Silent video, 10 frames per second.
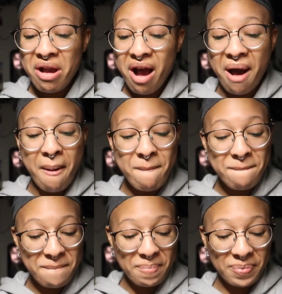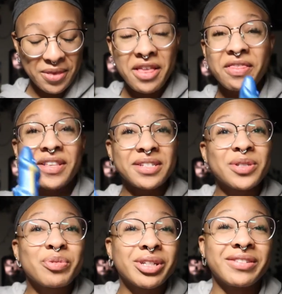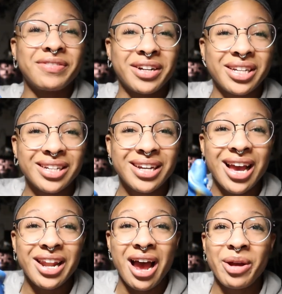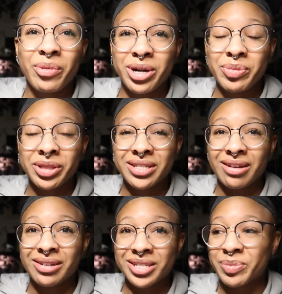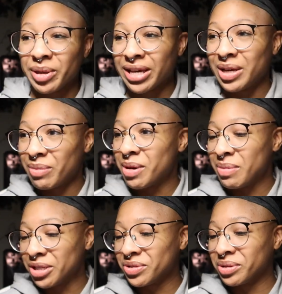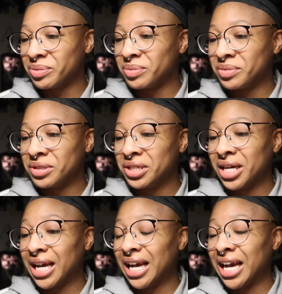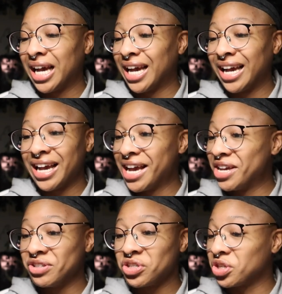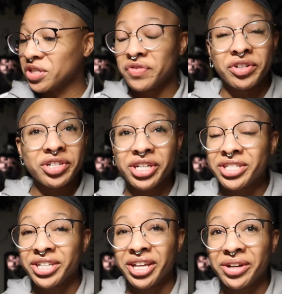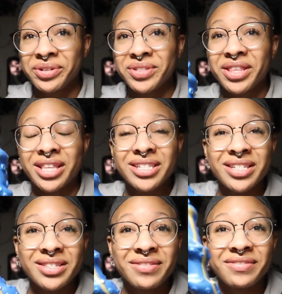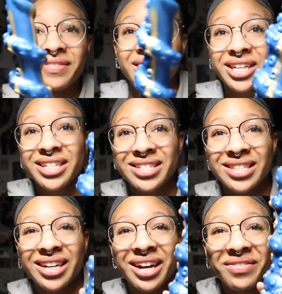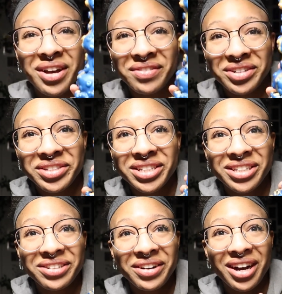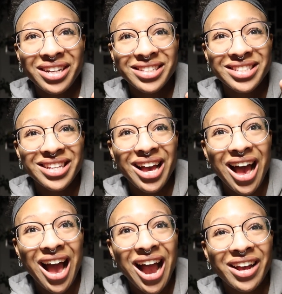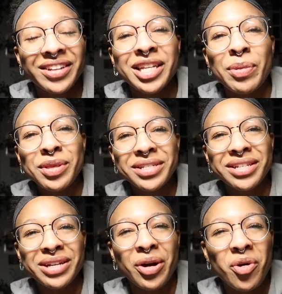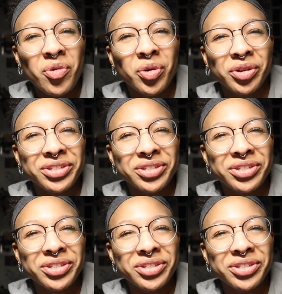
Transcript: Um, this is really funny and I wanna put this on display in my bedroom just for shits and giggles. This is the funniest thing I've ever seen, you guys. Like, tell me this isn't cool.